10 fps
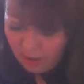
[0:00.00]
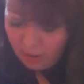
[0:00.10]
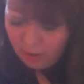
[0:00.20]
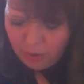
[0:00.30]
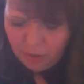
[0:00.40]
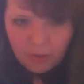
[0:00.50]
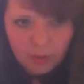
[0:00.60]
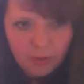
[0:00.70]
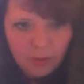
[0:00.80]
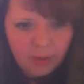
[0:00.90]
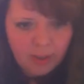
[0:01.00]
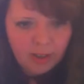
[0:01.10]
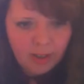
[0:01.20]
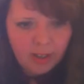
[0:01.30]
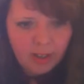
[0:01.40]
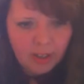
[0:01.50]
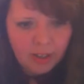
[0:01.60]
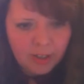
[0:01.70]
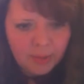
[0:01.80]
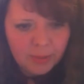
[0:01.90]
So
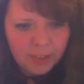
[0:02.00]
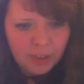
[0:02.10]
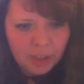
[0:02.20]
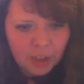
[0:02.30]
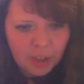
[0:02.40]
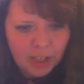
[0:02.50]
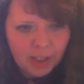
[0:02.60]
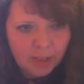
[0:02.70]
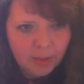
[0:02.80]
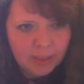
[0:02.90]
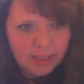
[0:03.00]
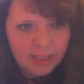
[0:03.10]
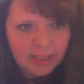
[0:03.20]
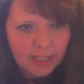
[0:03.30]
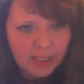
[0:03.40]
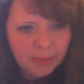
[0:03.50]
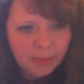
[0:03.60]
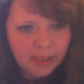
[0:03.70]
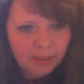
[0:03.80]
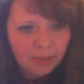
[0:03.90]
I just want to check with this slide,
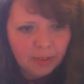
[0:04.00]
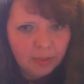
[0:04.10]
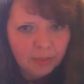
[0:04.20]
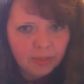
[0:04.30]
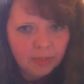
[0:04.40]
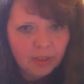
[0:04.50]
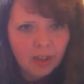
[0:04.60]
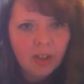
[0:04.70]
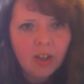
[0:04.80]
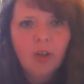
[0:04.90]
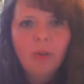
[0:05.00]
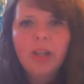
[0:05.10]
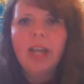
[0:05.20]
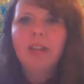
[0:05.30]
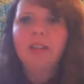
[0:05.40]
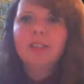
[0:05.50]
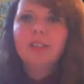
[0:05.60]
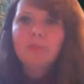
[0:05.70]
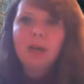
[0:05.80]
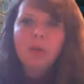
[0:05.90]
will it? No. Okay,
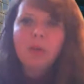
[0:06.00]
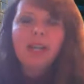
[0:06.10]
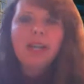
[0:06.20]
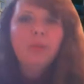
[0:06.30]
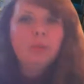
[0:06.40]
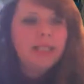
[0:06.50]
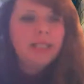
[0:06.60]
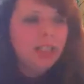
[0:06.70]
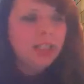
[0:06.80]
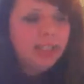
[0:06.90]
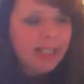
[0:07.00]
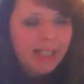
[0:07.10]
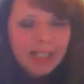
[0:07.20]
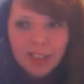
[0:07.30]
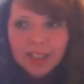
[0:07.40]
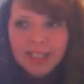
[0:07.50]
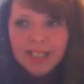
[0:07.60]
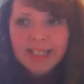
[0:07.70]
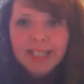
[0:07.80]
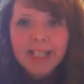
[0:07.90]
so back when I was teaching teenagers in
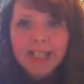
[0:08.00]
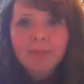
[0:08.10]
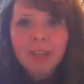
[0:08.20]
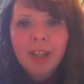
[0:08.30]
Italy,